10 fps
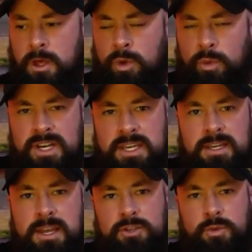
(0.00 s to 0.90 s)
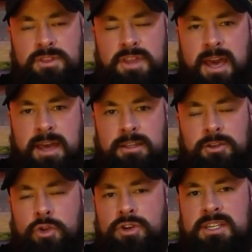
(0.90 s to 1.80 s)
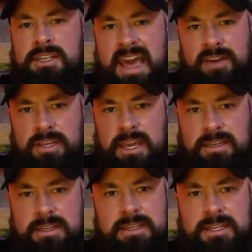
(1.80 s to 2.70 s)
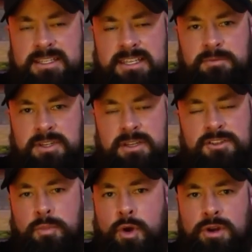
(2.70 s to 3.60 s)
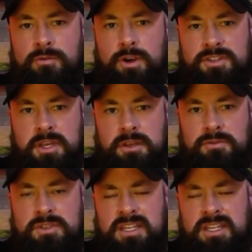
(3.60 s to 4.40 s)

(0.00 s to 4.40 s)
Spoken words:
We want to connect with that and learn to navigate it and accept it as a part of ourselves,